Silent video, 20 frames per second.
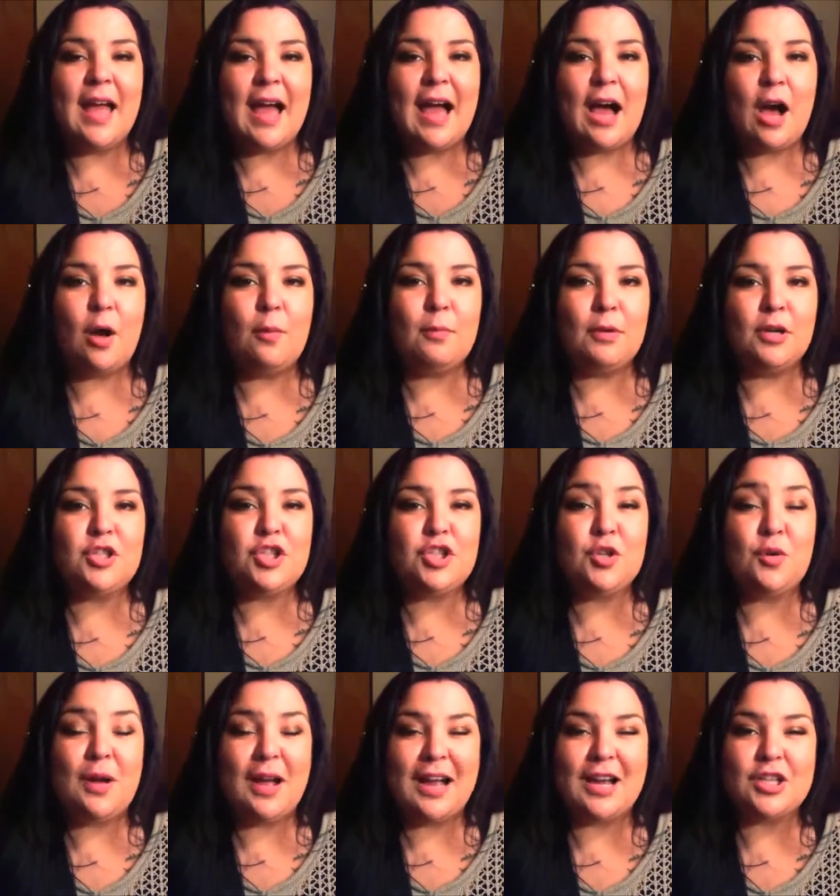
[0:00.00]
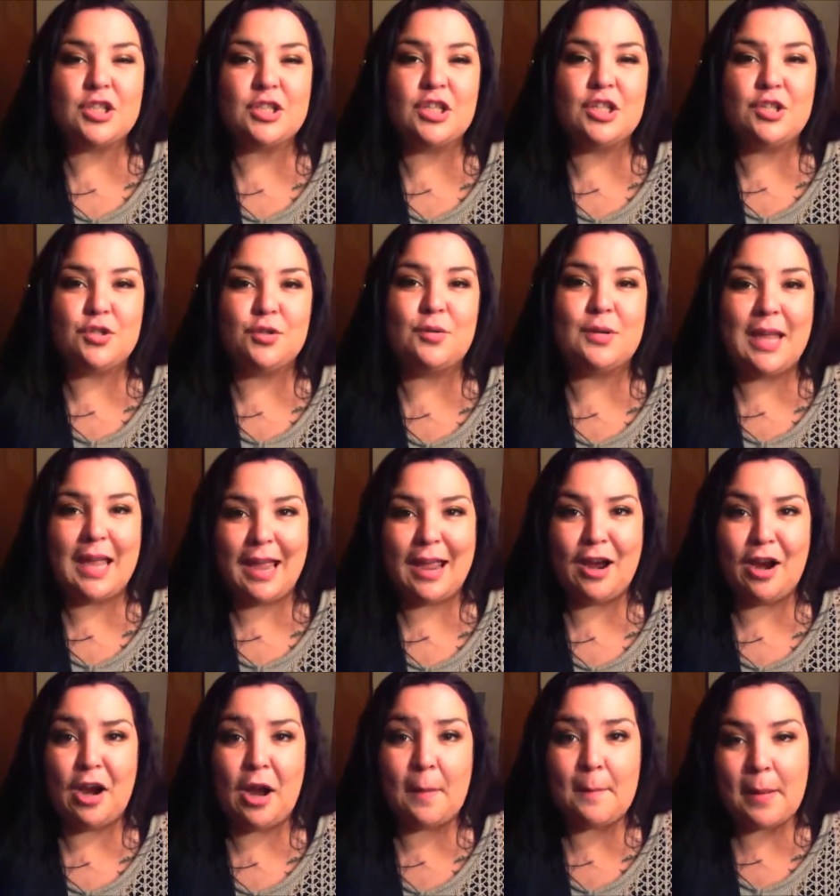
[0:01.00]
how much you actually do
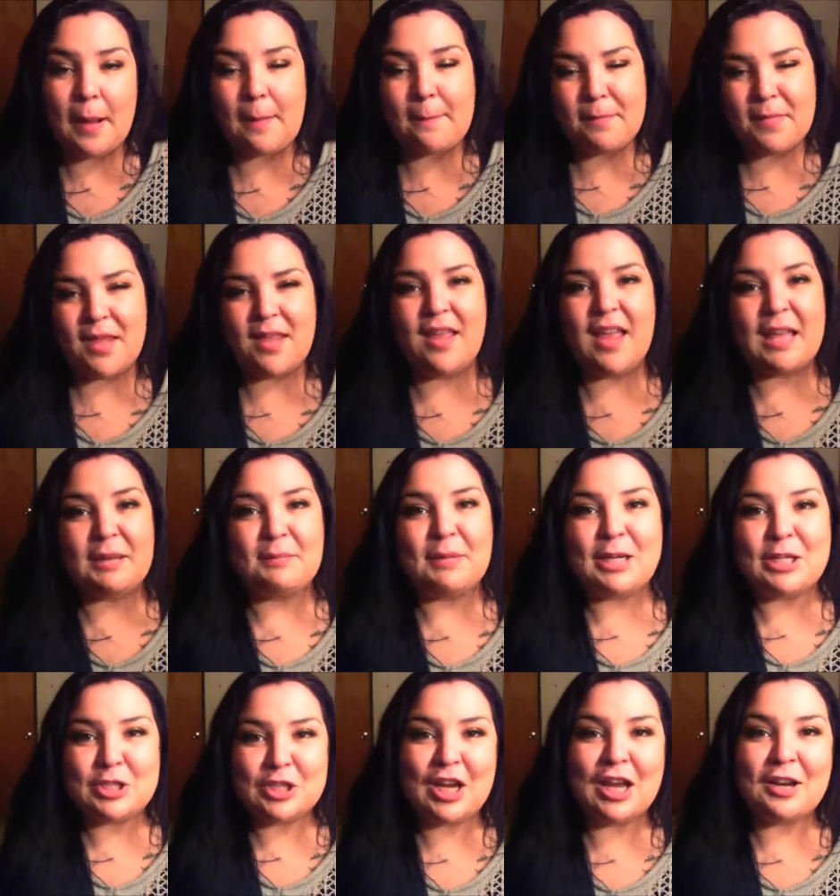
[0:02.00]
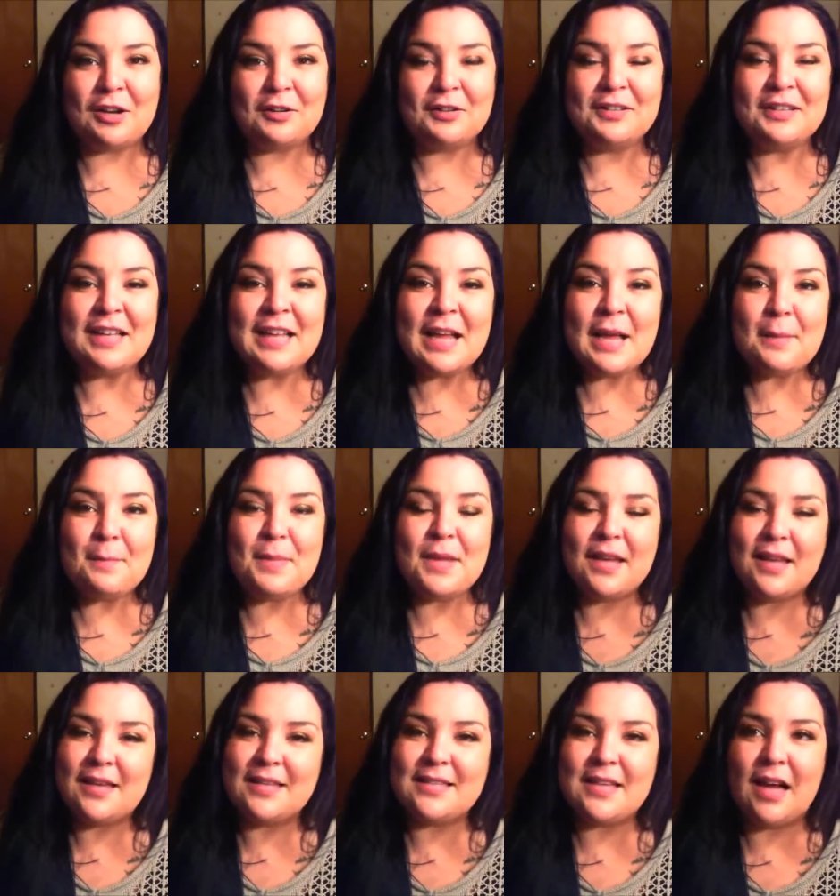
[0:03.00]
care about me and my channel,
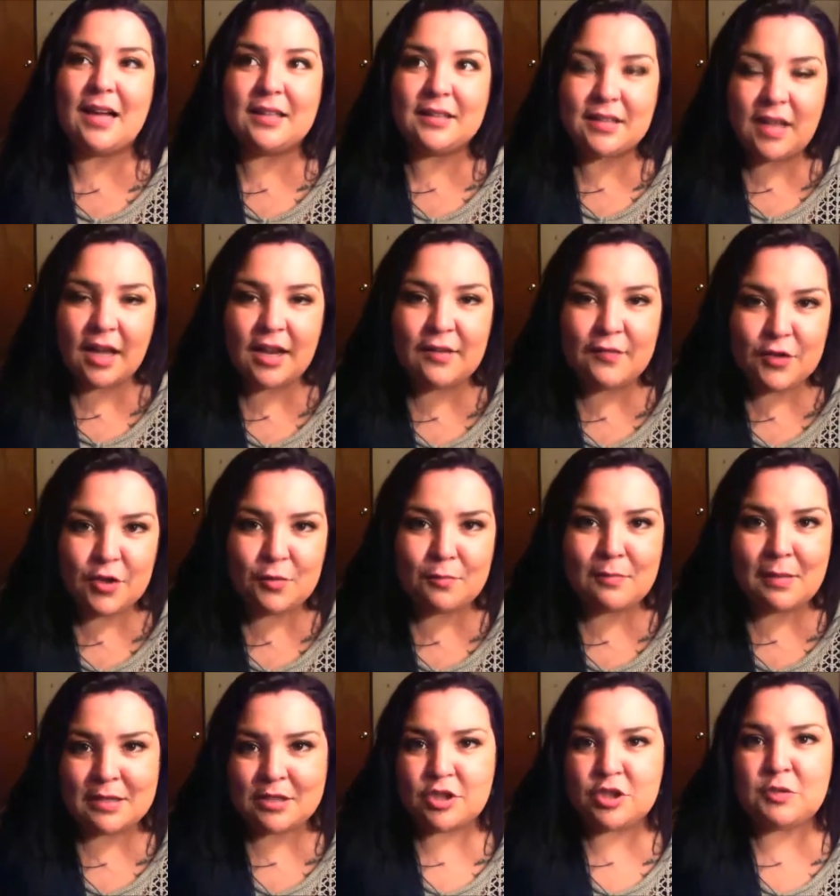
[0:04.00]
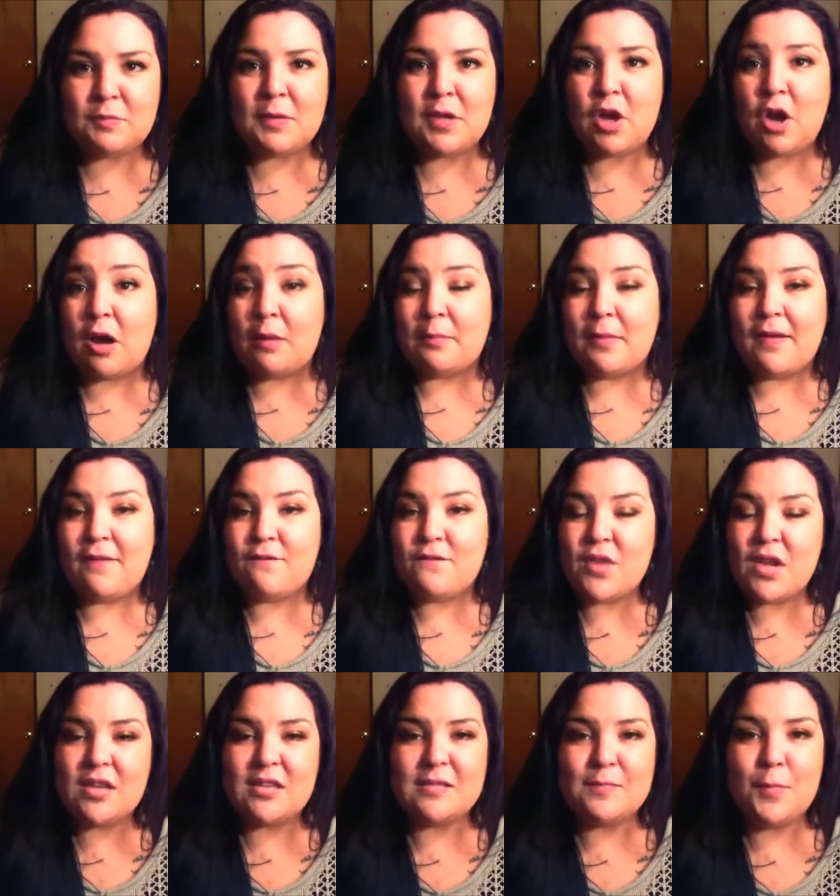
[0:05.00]
because a lot of you messaged me on my
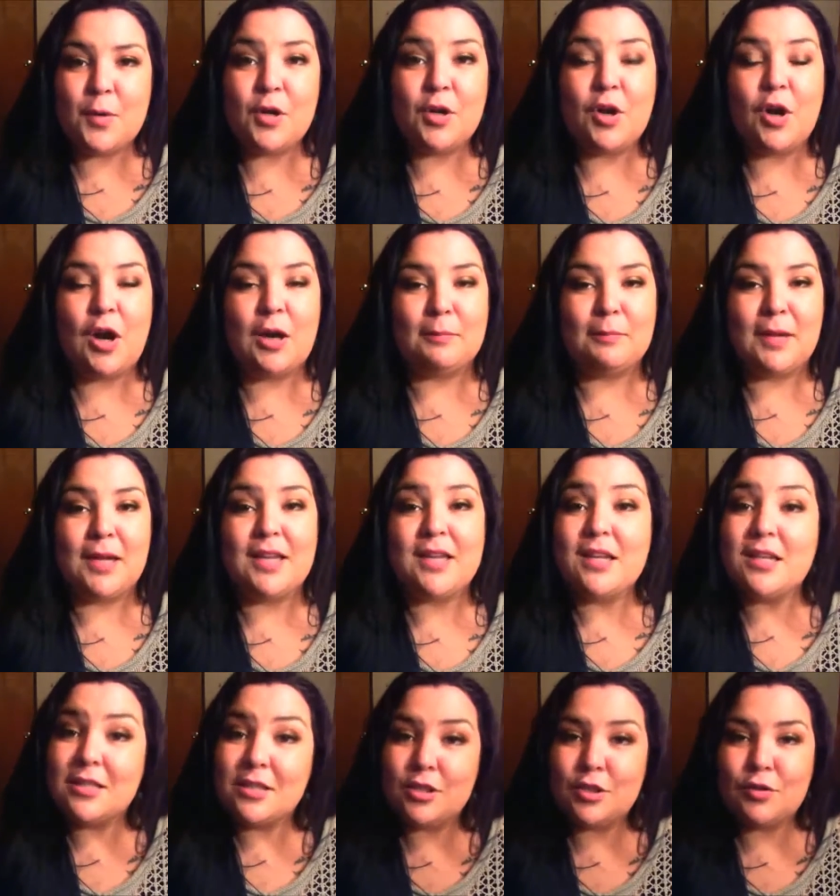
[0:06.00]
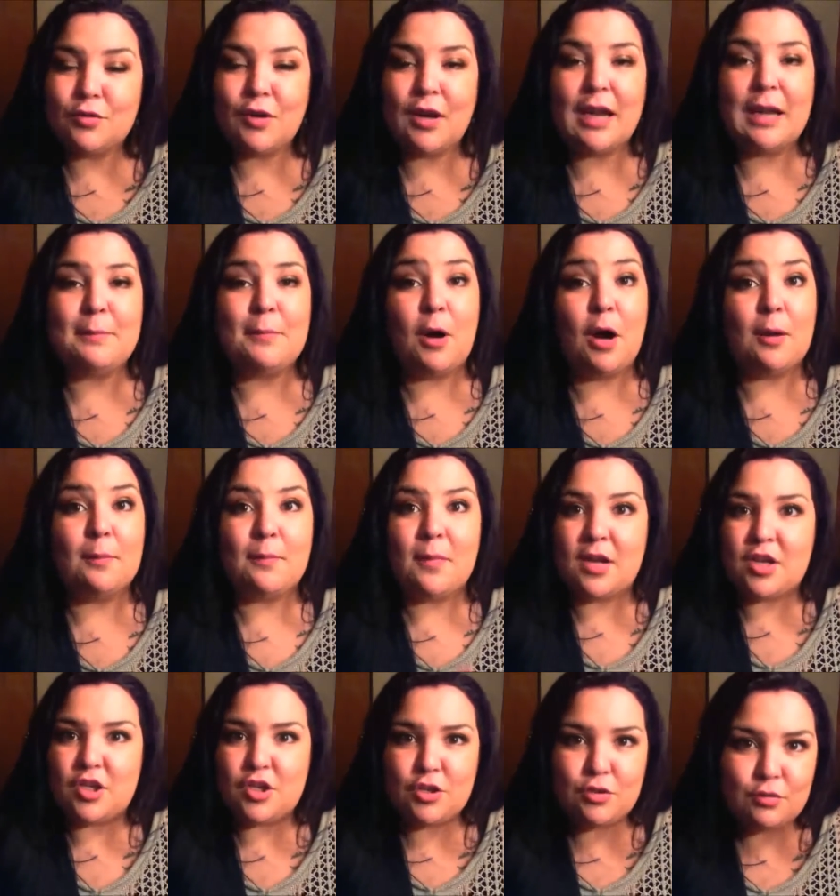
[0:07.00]
Facebook, on my Instagram, on
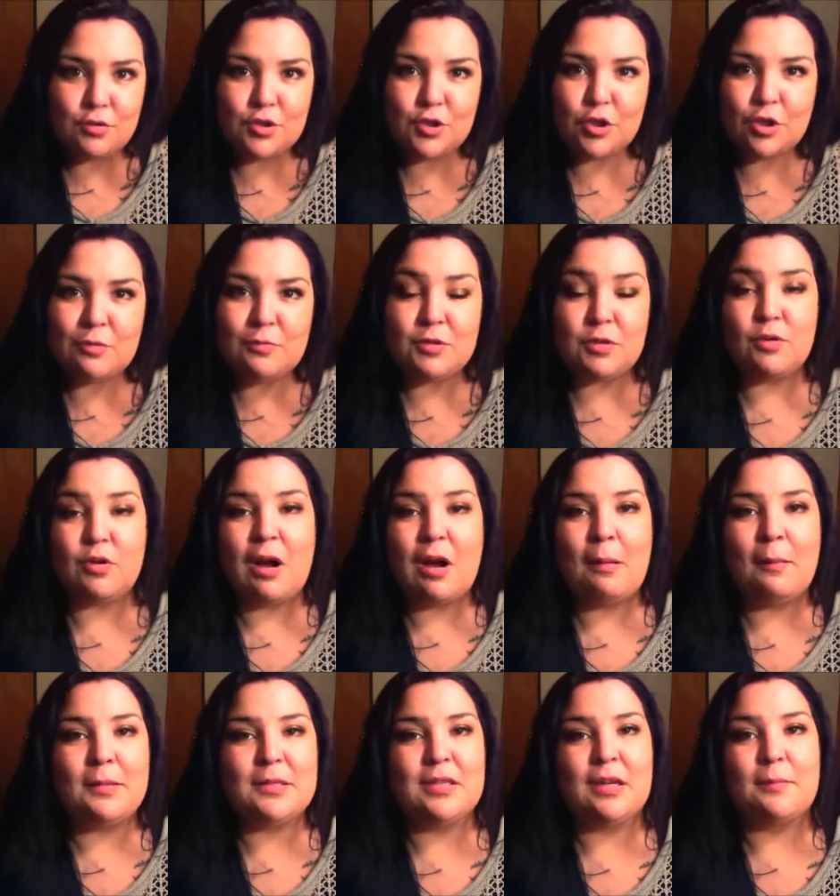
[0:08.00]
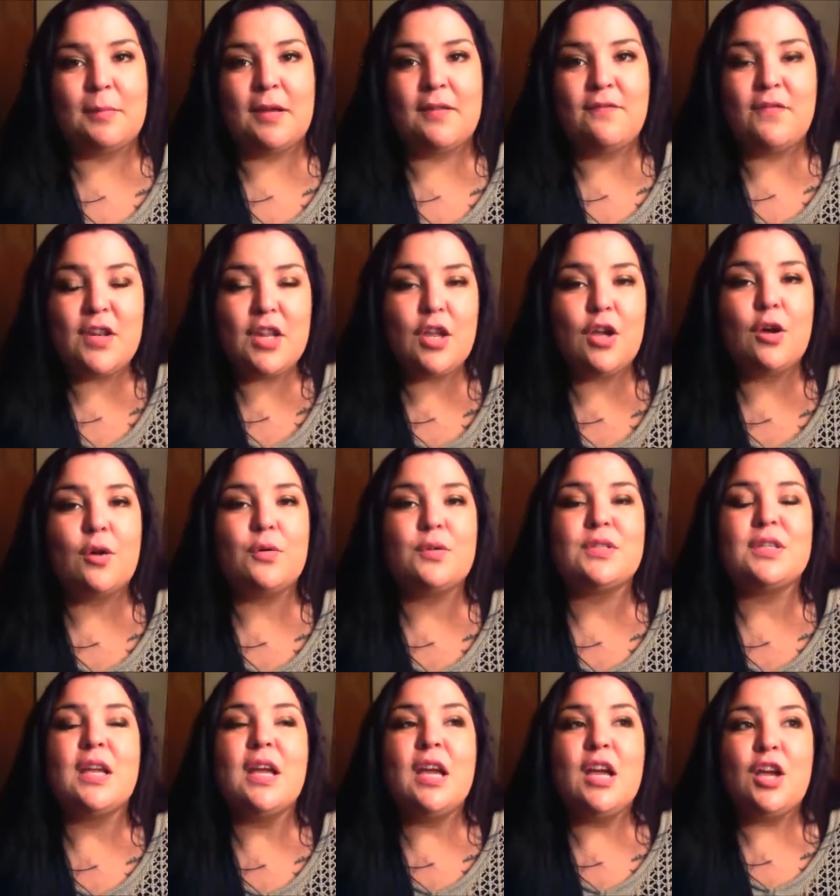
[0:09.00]
my YouTube, you commented on my videos,
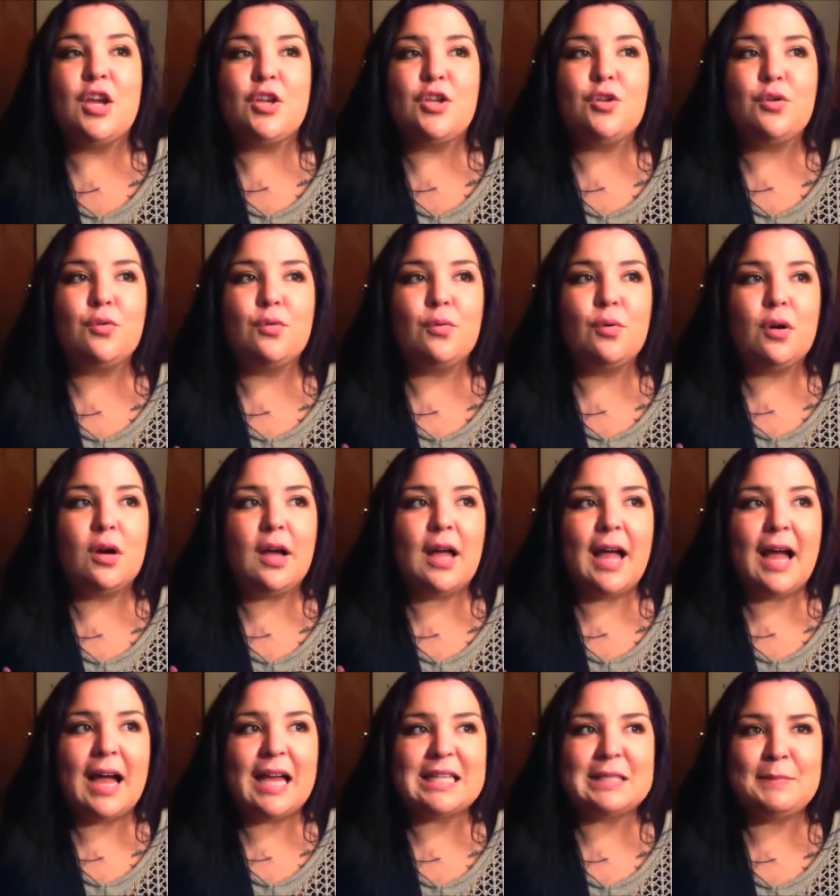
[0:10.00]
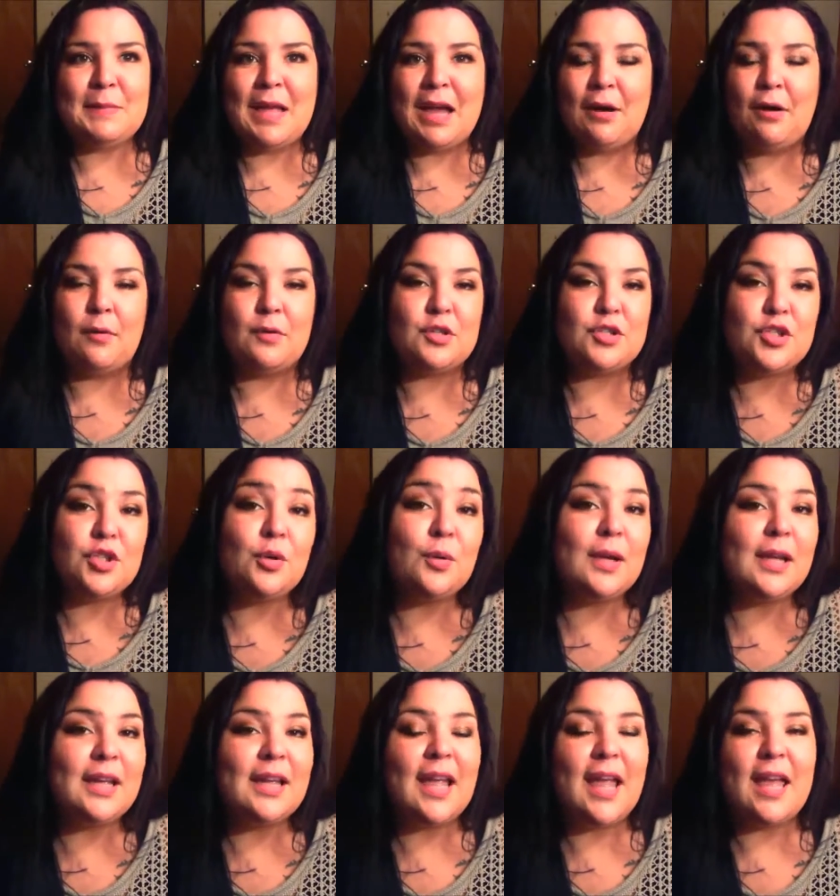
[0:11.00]
you asked me how I was
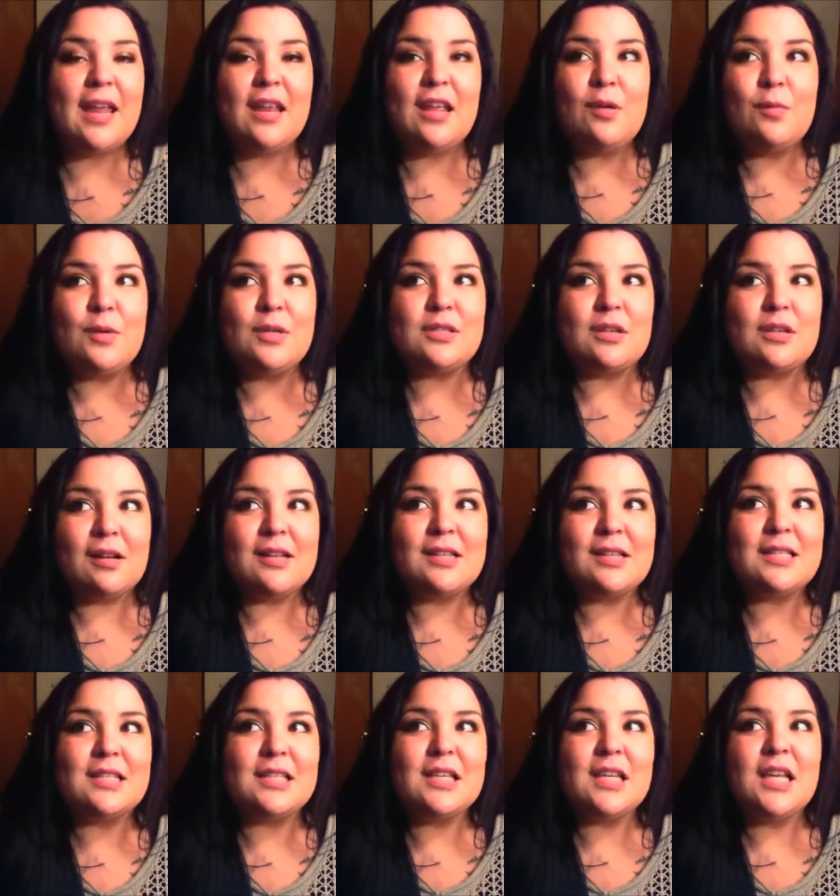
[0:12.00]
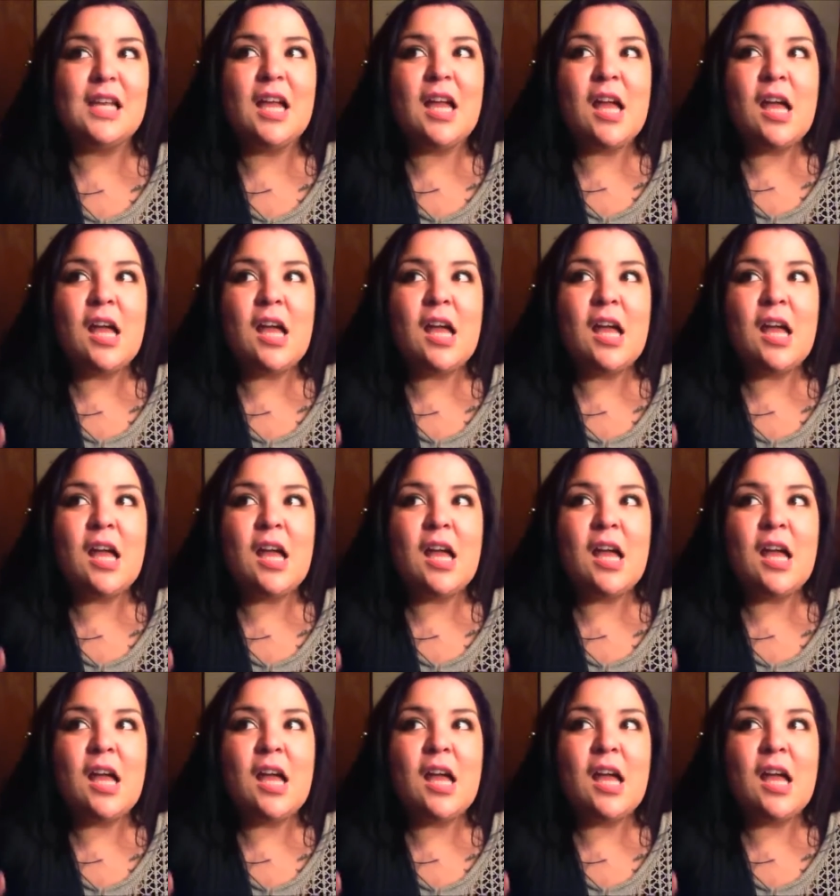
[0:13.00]
doing, and it was honestly